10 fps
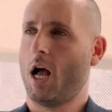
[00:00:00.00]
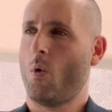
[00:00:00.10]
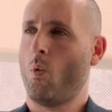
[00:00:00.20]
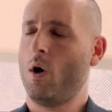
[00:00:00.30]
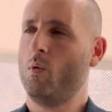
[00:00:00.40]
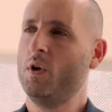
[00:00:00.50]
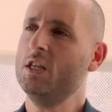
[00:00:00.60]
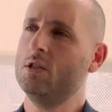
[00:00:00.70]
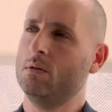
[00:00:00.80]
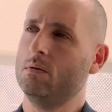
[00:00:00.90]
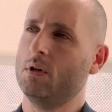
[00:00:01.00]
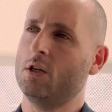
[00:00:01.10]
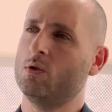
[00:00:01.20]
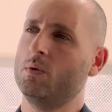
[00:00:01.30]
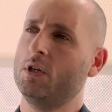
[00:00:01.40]
What we do
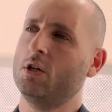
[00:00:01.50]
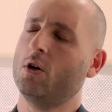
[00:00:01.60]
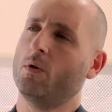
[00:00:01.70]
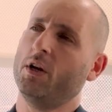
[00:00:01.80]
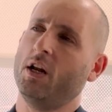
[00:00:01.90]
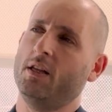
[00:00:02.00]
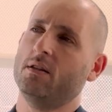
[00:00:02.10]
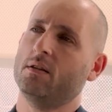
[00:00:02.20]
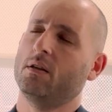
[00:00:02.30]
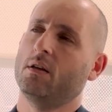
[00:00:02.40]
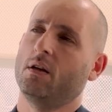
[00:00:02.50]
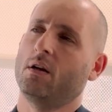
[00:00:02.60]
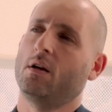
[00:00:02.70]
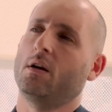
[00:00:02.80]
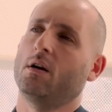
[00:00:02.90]
is we correlate
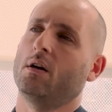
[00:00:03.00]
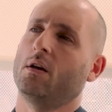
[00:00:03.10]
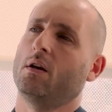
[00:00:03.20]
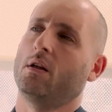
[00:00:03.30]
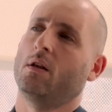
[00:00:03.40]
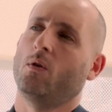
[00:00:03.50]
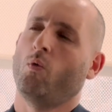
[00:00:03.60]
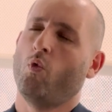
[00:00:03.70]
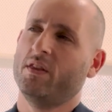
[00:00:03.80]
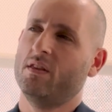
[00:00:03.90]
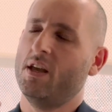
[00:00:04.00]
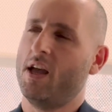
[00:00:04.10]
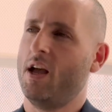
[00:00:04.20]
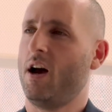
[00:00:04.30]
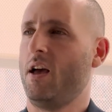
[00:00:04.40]
what the
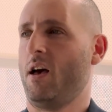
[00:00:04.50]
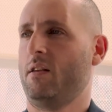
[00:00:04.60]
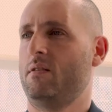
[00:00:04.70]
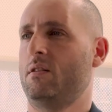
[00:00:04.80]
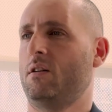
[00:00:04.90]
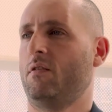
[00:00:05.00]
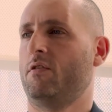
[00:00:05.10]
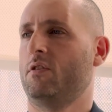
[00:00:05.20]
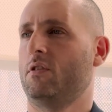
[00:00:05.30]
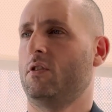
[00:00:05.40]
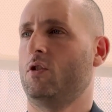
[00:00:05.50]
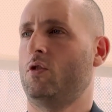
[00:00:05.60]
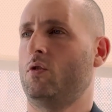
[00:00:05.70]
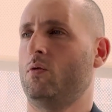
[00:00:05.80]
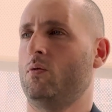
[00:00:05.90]
AI has discovered
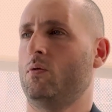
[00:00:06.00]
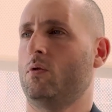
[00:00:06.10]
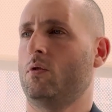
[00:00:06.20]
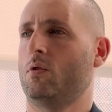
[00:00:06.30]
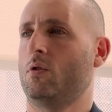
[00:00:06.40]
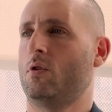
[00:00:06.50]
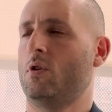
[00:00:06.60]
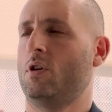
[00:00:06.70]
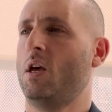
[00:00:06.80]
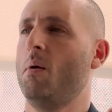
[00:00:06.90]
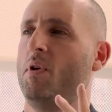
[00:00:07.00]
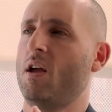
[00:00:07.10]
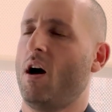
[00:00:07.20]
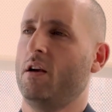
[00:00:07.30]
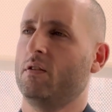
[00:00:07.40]
to the
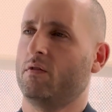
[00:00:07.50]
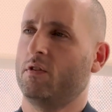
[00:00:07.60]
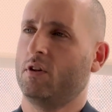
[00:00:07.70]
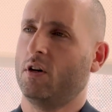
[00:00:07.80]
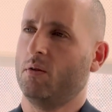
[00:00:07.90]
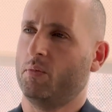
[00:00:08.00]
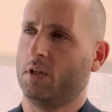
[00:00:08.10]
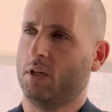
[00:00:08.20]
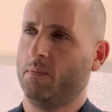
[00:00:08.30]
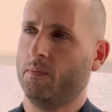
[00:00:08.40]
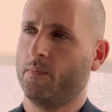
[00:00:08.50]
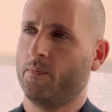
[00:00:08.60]
KPIs of the company